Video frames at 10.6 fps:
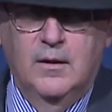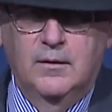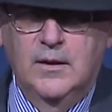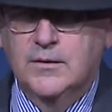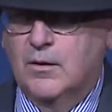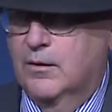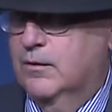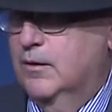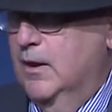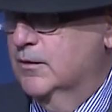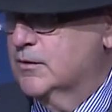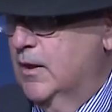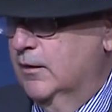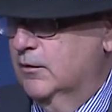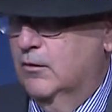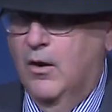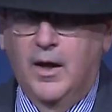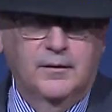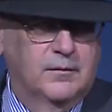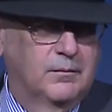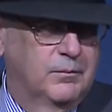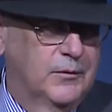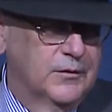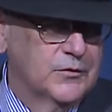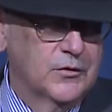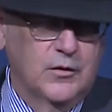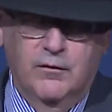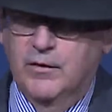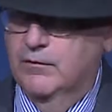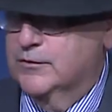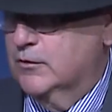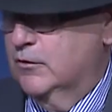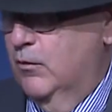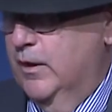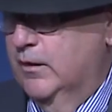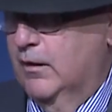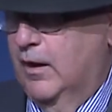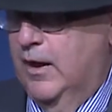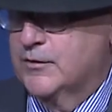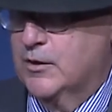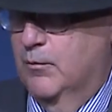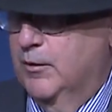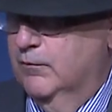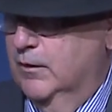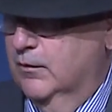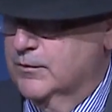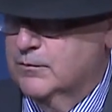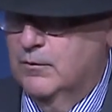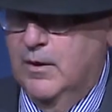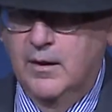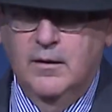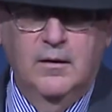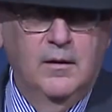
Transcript: these are things that got conservatives going in the last couple of years, right?